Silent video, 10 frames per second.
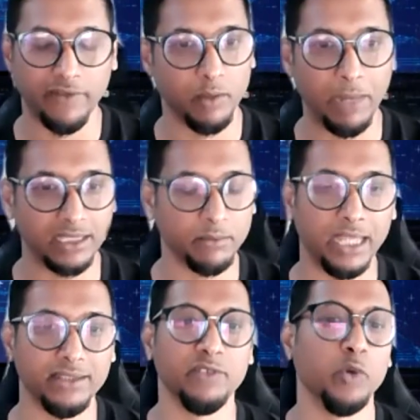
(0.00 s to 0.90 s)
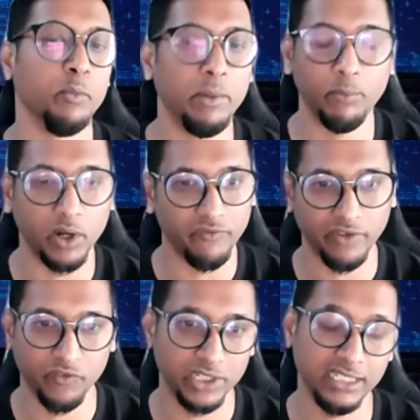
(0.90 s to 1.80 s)
of mathematics would be perfect
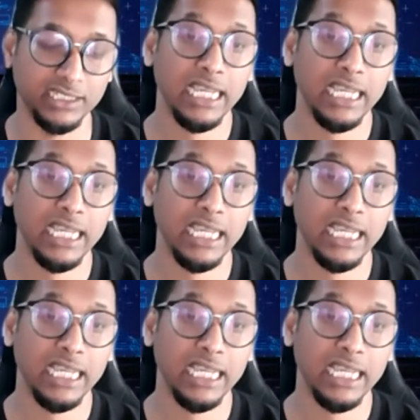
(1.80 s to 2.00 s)
for this.